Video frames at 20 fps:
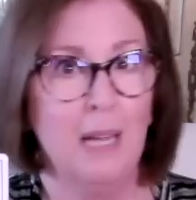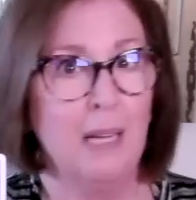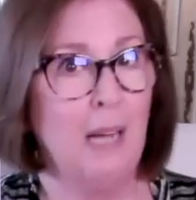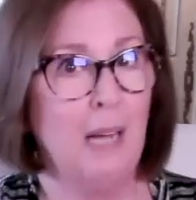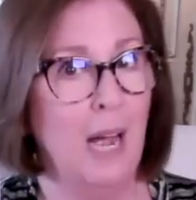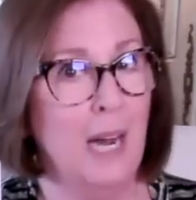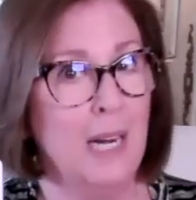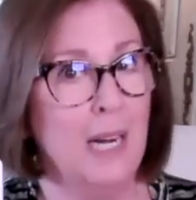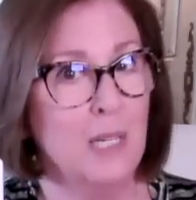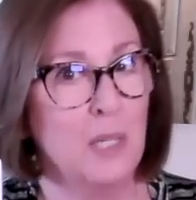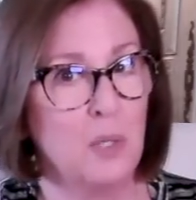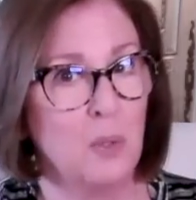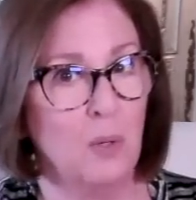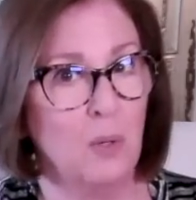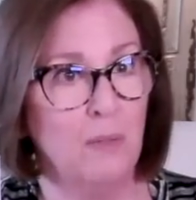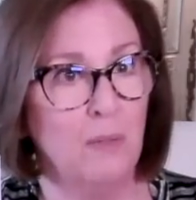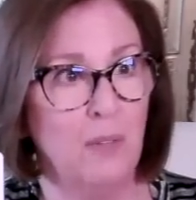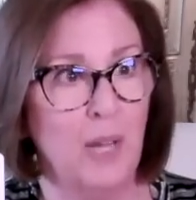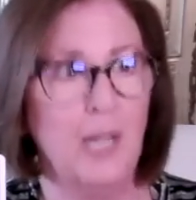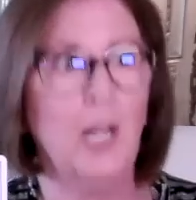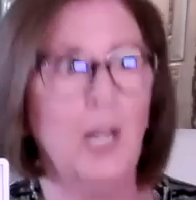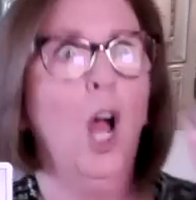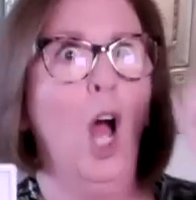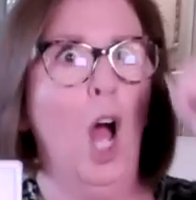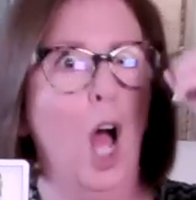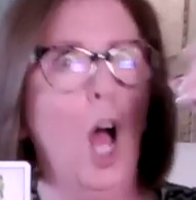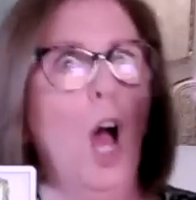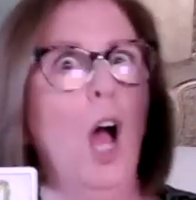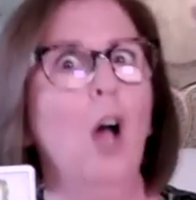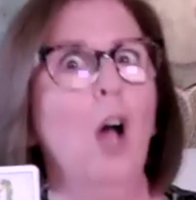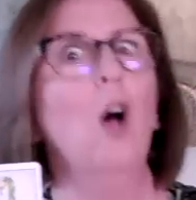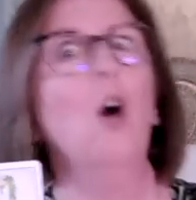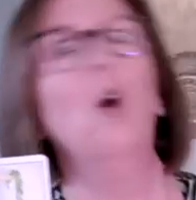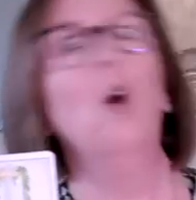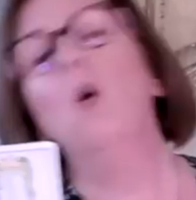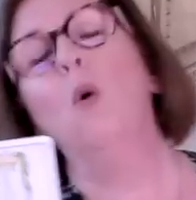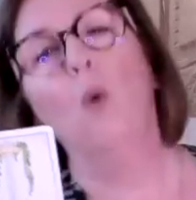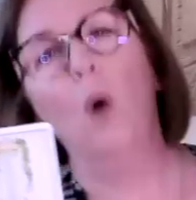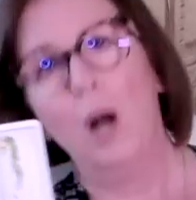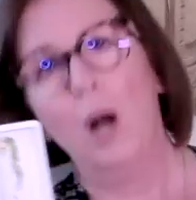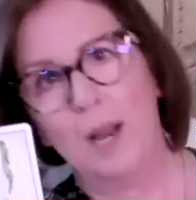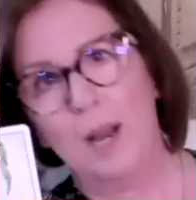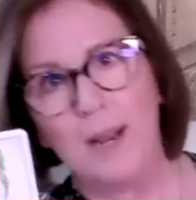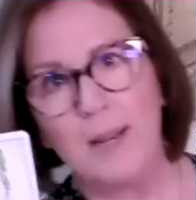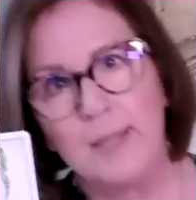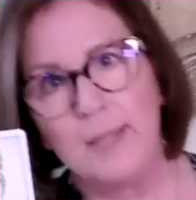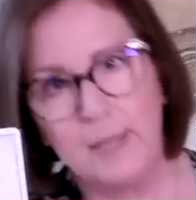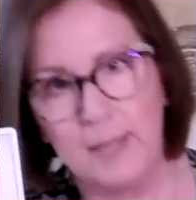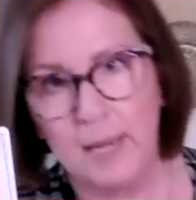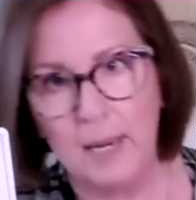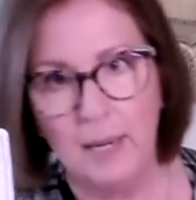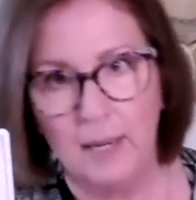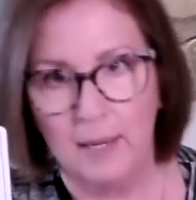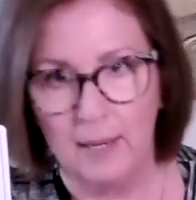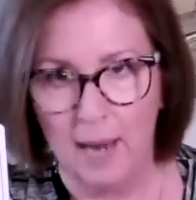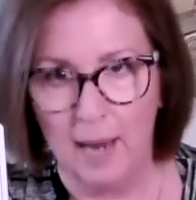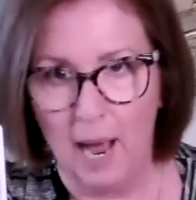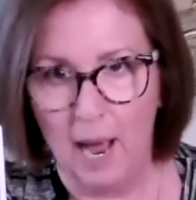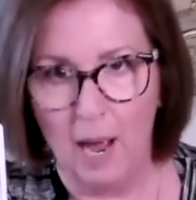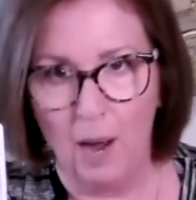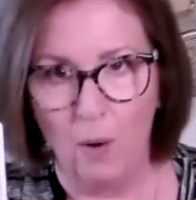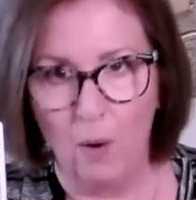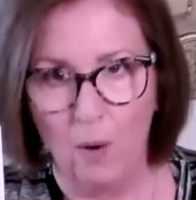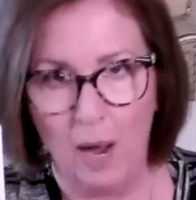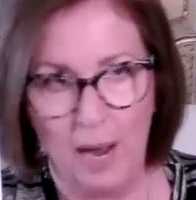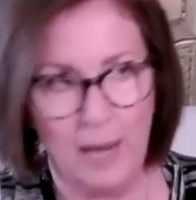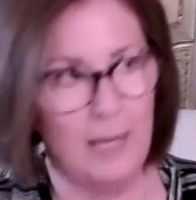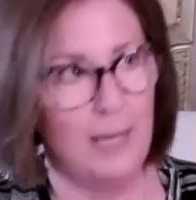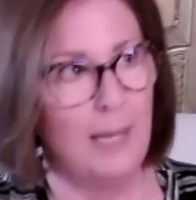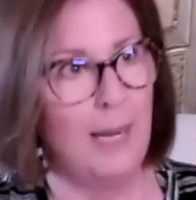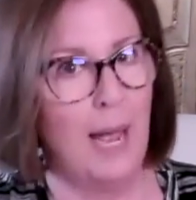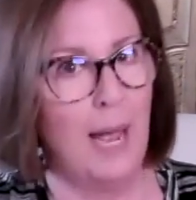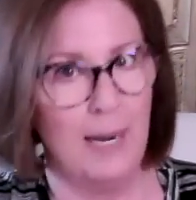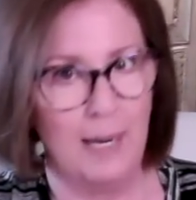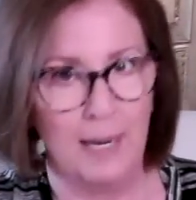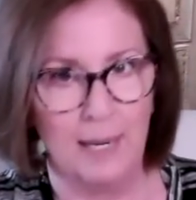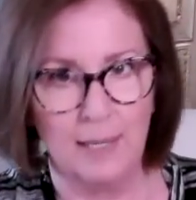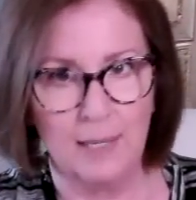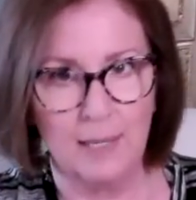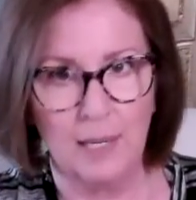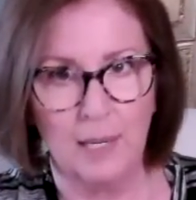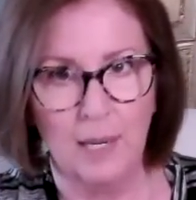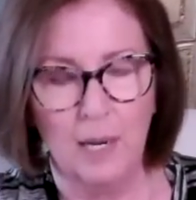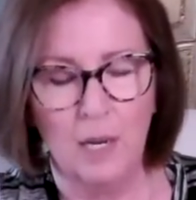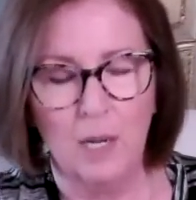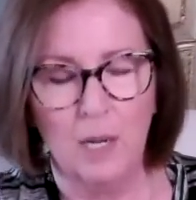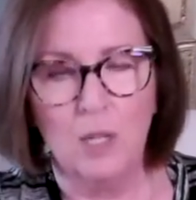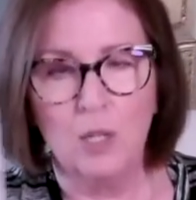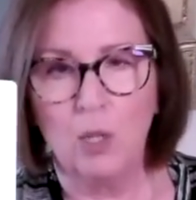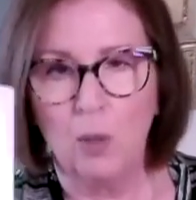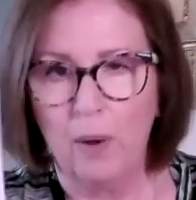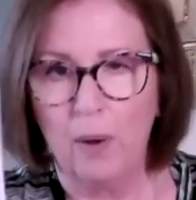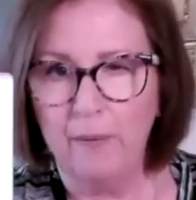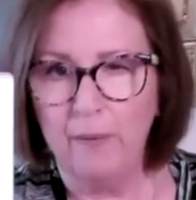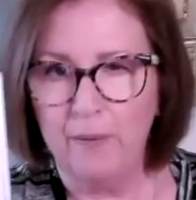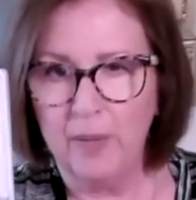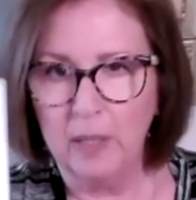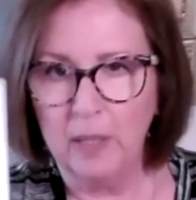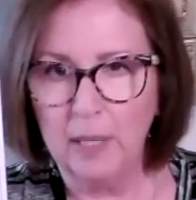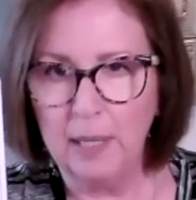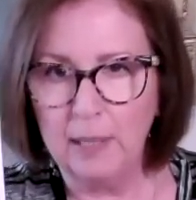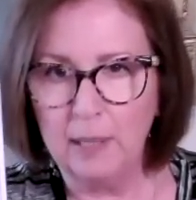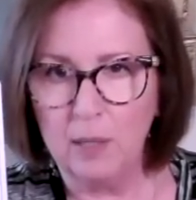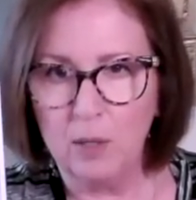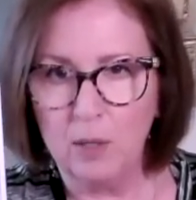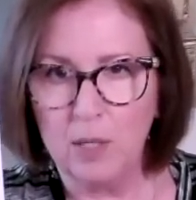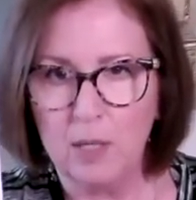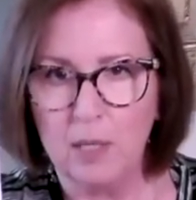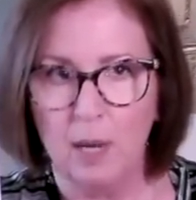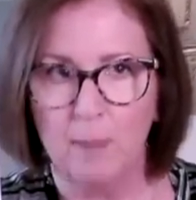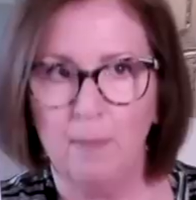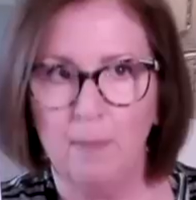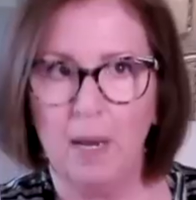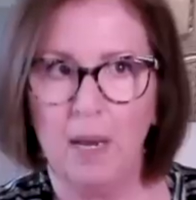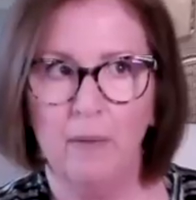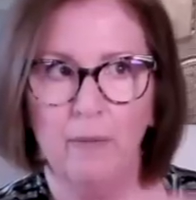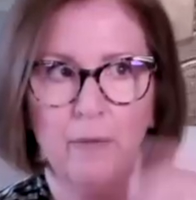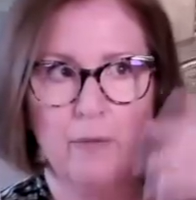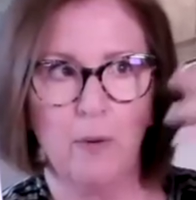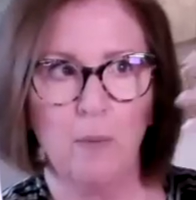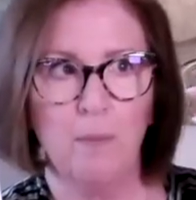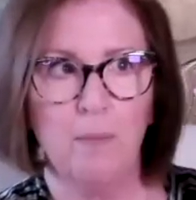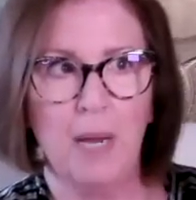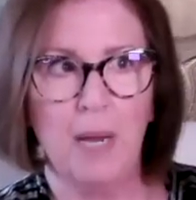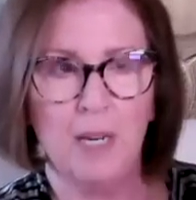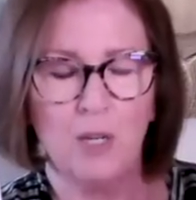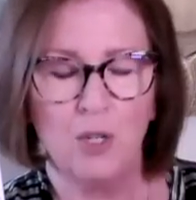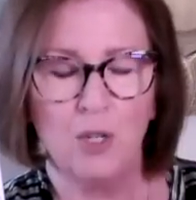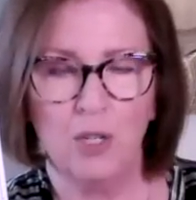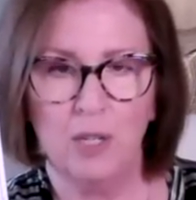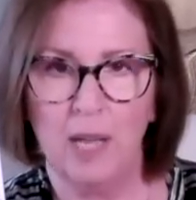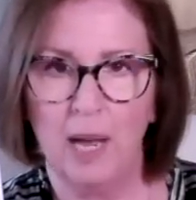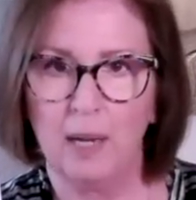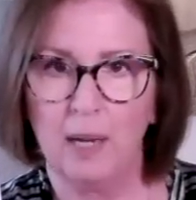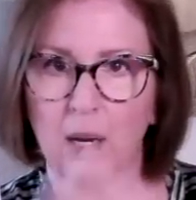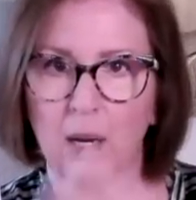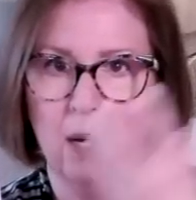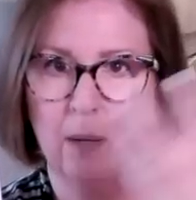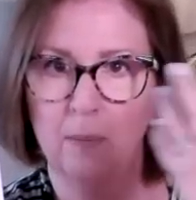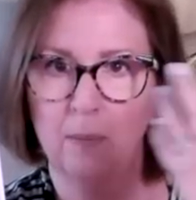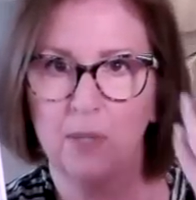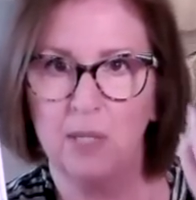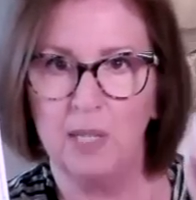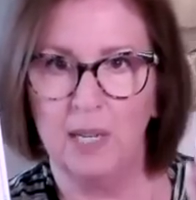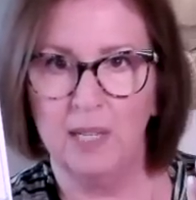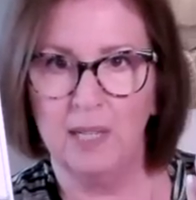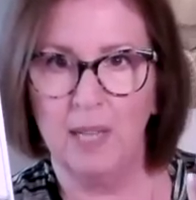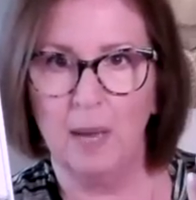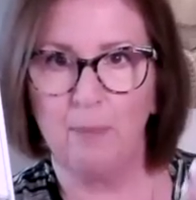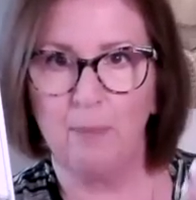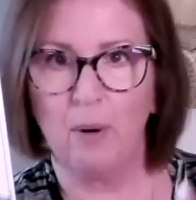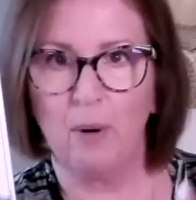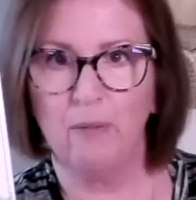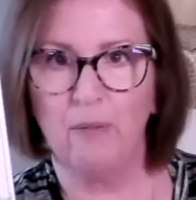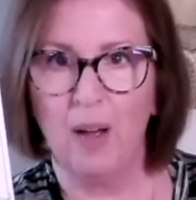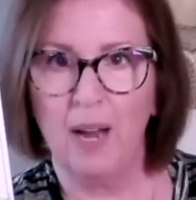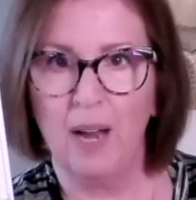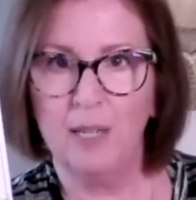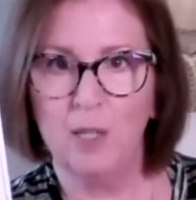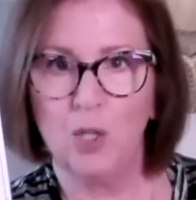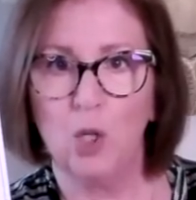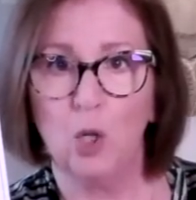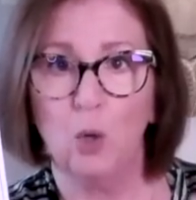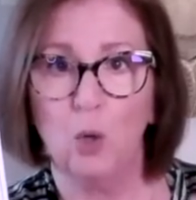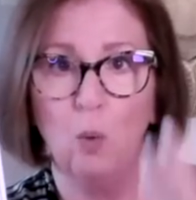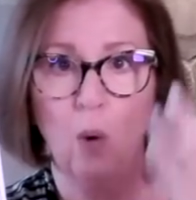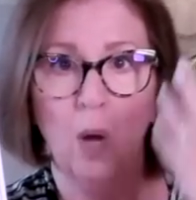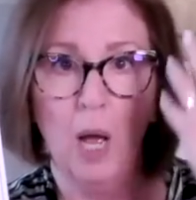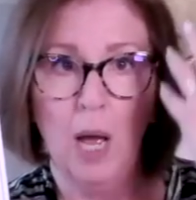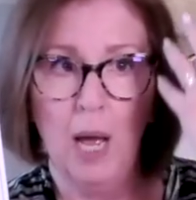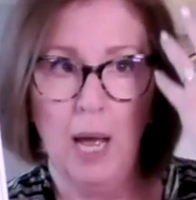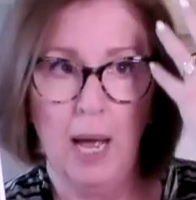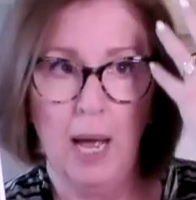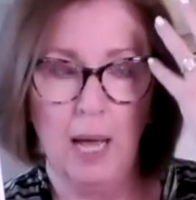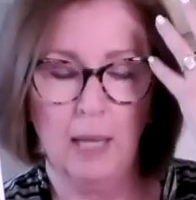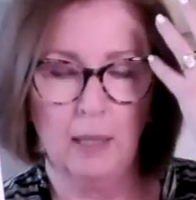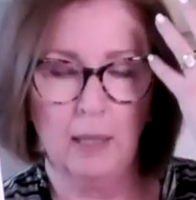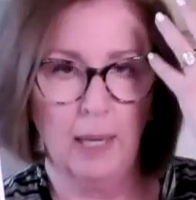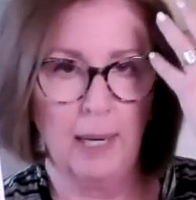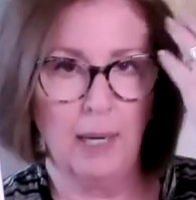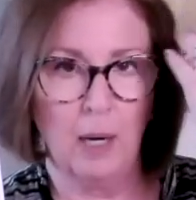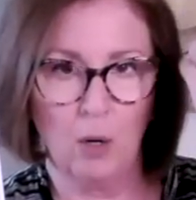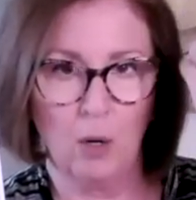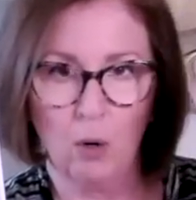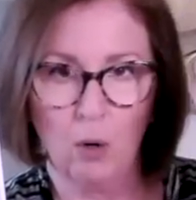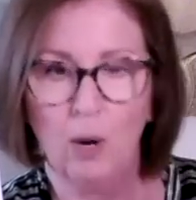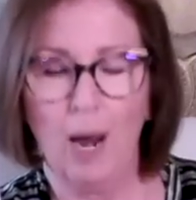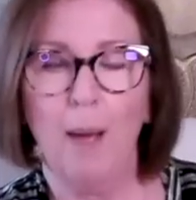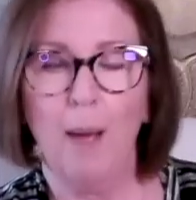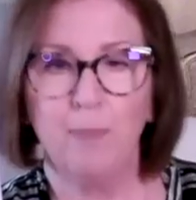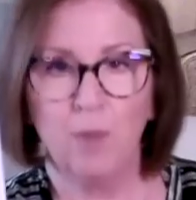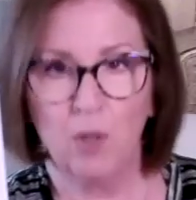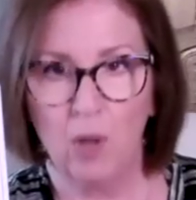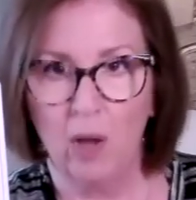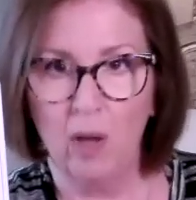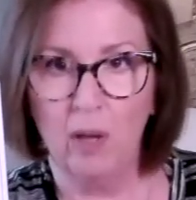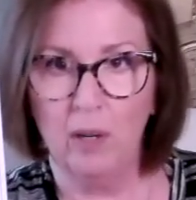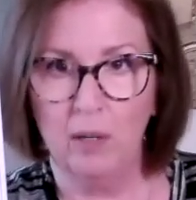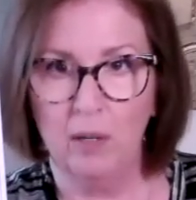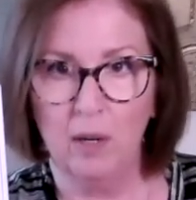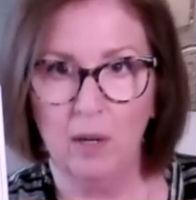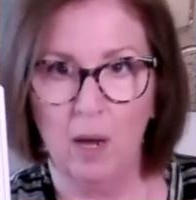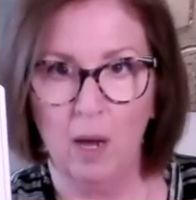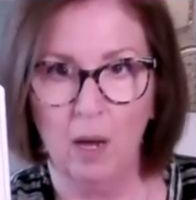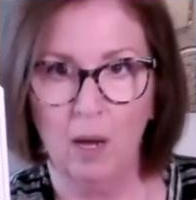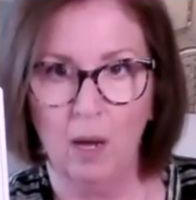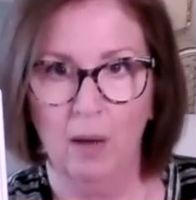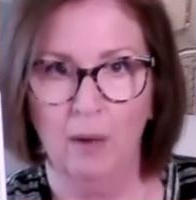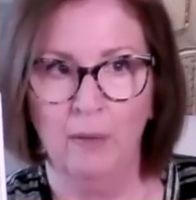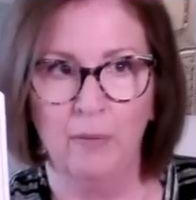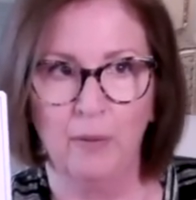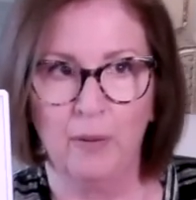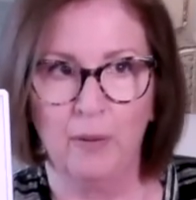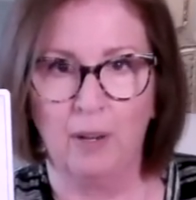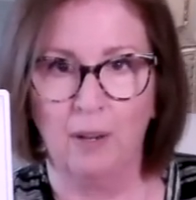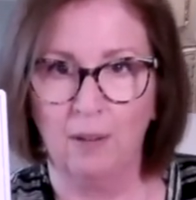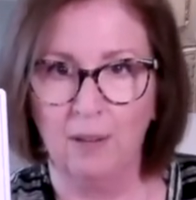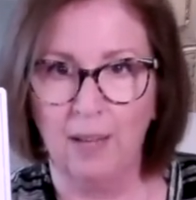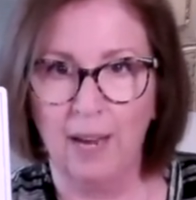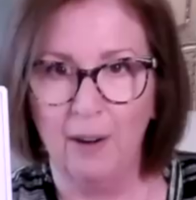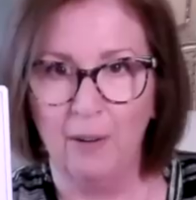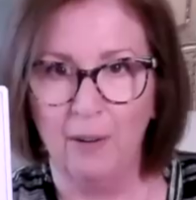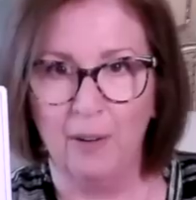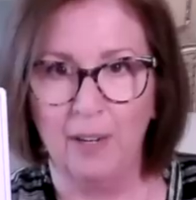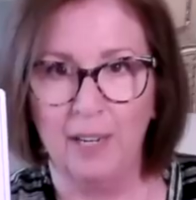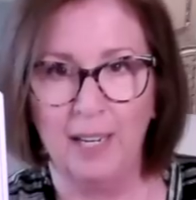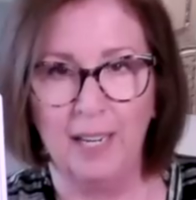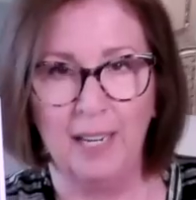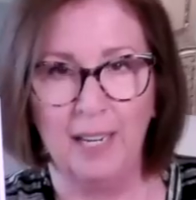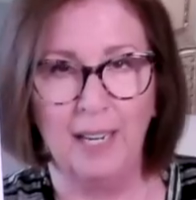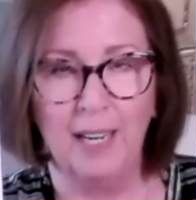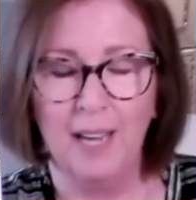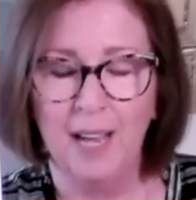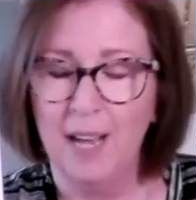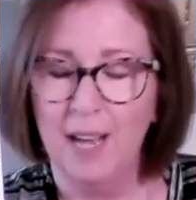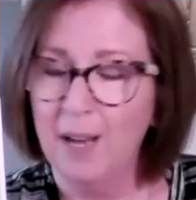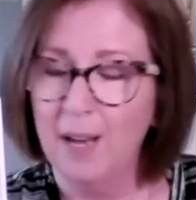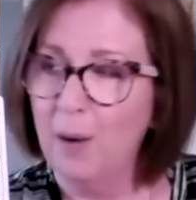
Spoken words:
Kind of sort of like, oh, I see it now. I get it. So I feel like there's some information that comes in that provides you like a crap ton of clarity.